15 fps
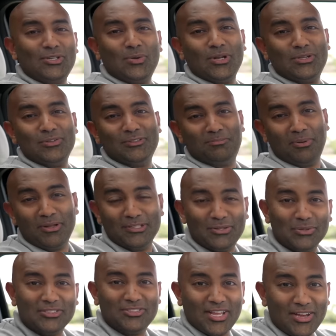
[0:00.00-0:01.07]
thing you want to do is pull
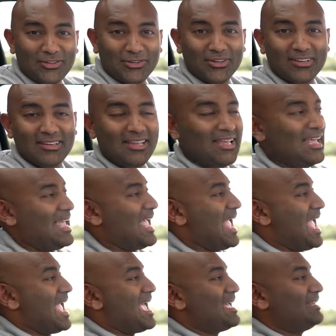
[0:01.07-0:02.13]
into a station
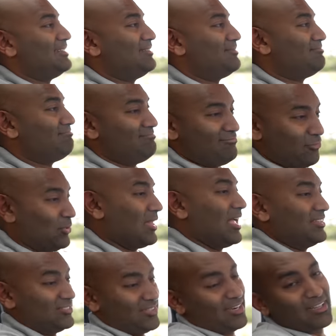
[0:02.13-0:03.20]
and
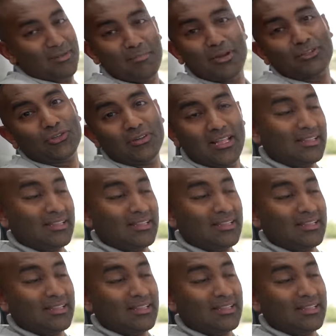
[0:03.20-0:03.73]
realize it's out of commission.